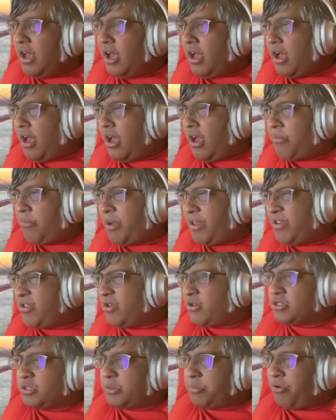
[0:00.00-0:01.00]
I think
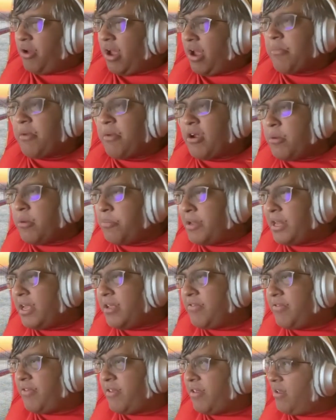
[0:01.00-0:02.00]
those are the primary
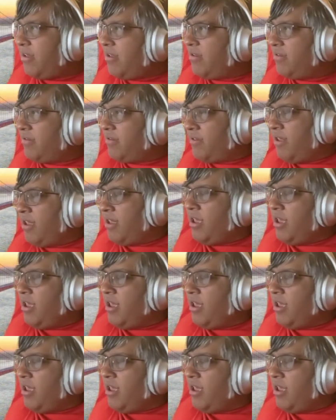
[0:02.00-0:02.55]
places.